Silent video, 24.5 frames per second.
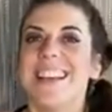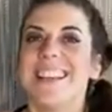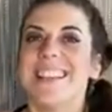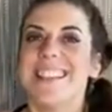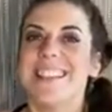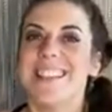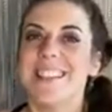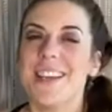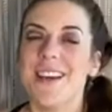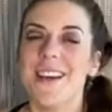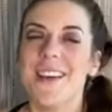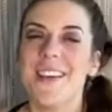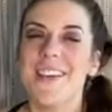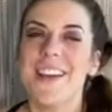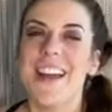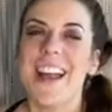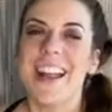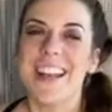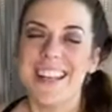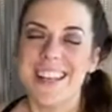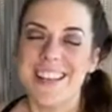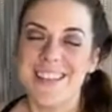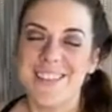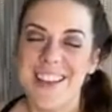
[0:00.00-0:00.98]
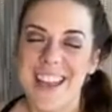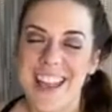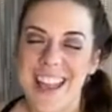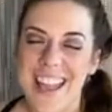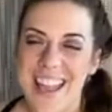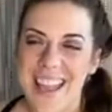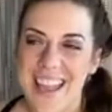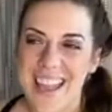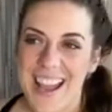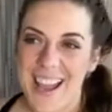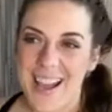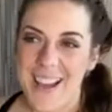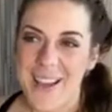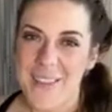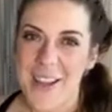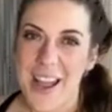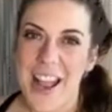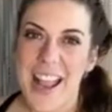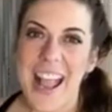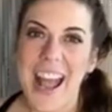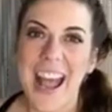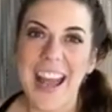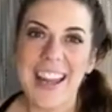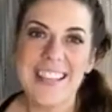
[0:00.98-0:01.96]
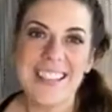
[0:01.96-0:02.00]
So anyway, um,
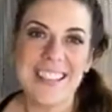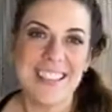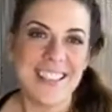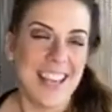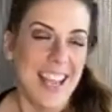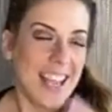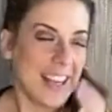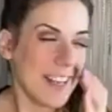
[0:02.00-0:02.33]
I had to,